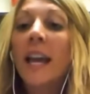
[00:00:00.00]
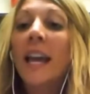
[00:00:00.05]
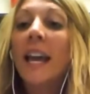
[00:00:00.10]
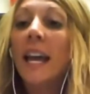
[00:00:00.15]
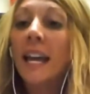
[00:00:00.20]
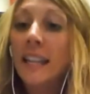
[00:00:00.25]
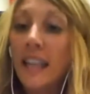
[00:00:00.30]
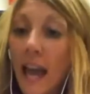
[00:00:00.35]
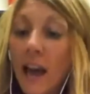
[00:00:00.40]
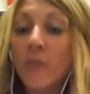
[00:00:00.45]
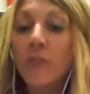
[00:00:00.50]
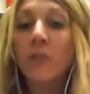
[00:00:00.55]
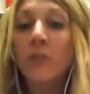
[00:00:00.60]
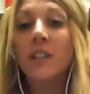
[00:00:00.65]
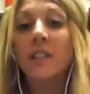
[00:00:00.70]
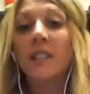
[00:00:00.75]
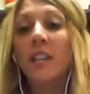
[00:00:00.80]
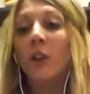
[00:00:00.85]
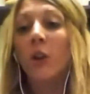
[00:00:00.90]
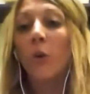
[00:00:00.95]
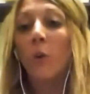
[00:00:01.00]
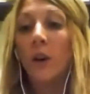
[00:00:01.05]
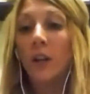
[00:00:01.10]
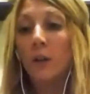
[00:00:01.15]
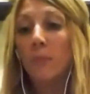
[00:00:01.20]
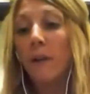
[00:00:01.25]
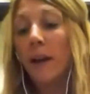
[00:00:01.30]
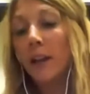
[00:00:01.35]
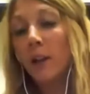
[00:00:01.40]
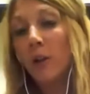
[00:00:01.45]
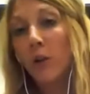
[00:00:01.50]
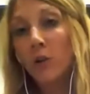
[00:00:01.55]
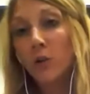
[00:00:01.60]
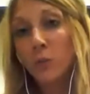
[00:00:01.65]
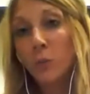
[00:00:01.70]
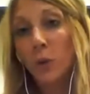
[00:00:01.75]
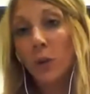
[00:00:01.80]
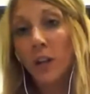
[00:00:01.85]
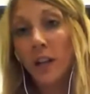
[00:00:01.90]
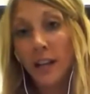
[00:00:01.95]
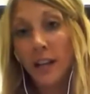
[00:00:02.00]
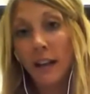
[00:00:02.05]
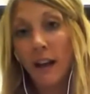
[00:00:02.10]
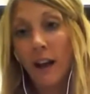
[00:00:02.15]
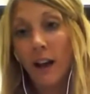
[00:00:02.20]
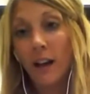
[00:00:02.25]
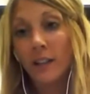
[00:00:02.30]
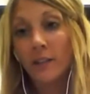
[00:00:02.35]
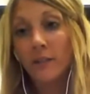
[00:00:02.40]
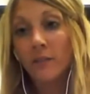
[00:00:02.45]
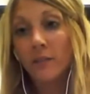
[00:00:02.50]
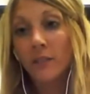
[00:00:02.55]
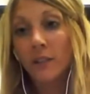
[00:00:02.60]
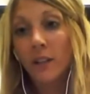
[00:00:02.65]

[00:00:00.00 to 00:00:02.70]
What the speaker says: and every single one of my goals were hit on.